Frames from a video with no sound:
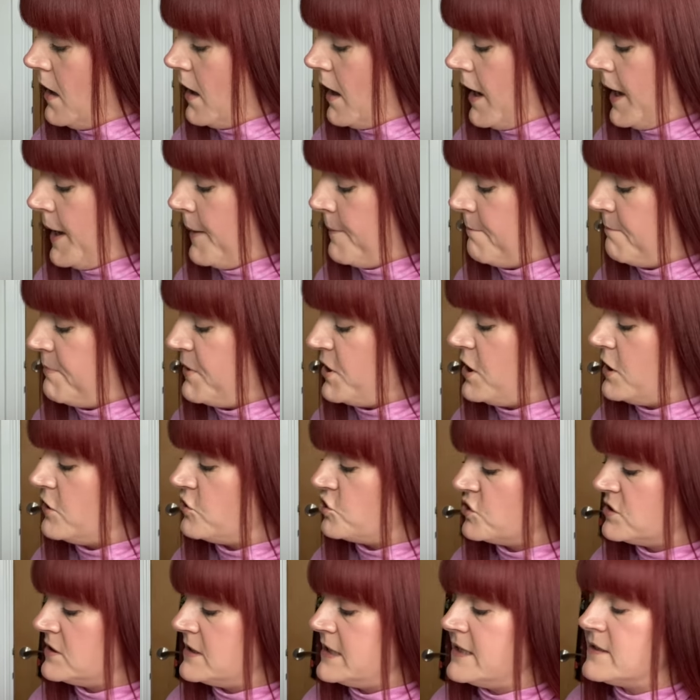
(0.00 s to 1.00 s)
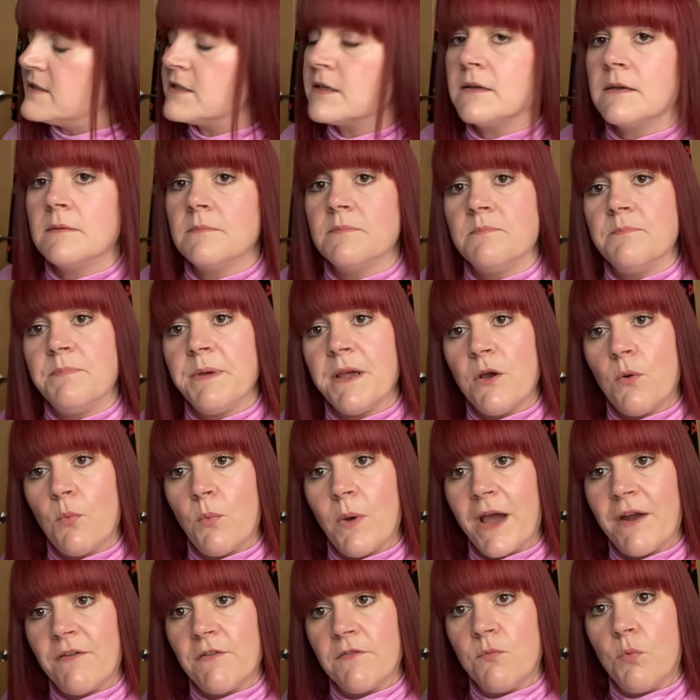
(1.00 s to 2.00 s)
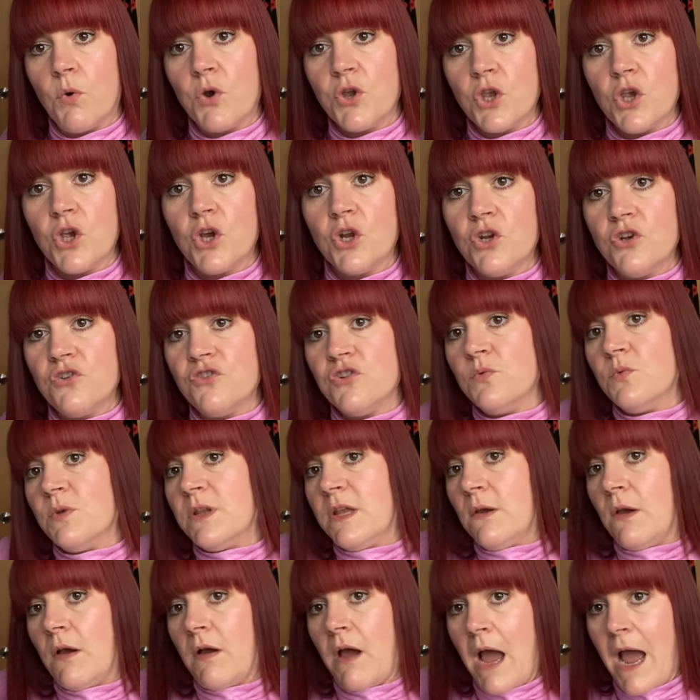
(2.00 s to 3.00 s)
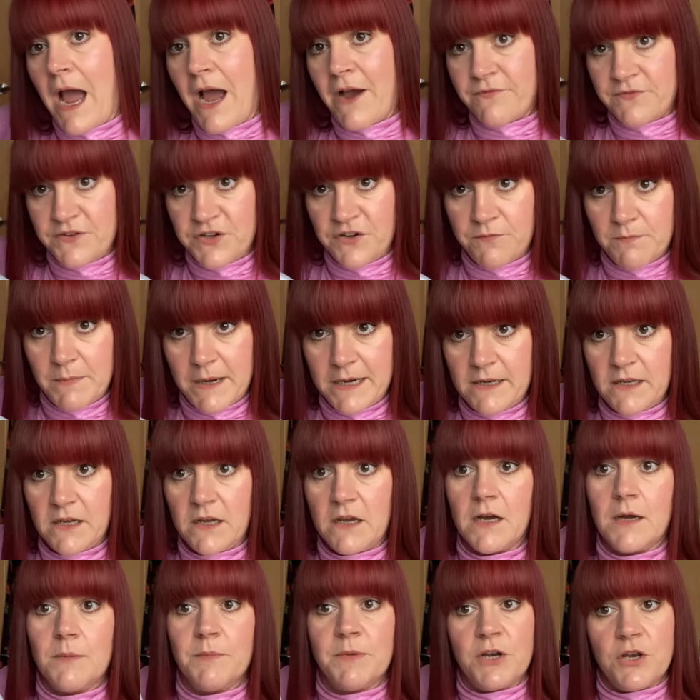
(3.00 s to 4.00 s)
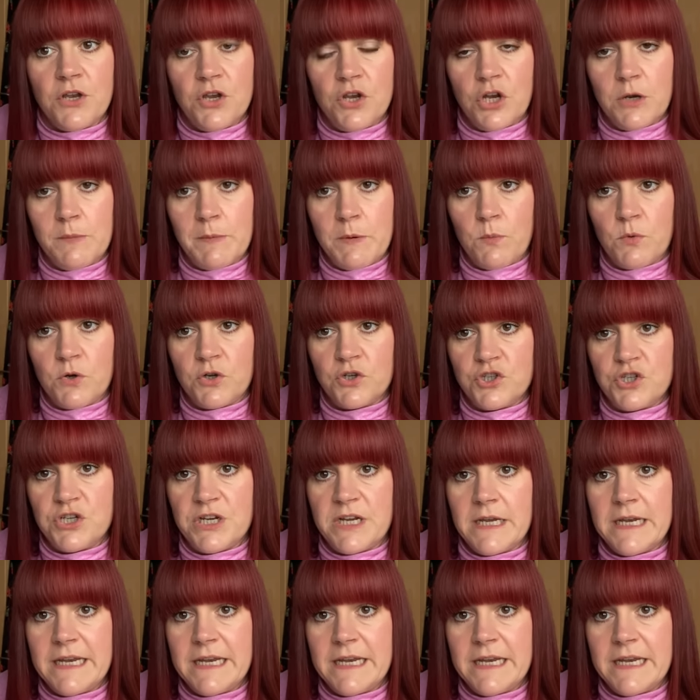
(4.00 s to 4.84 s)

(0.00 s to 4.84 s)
But you just need to be aware of what you're going to do with it after you've made the garment and you're going to be washing it.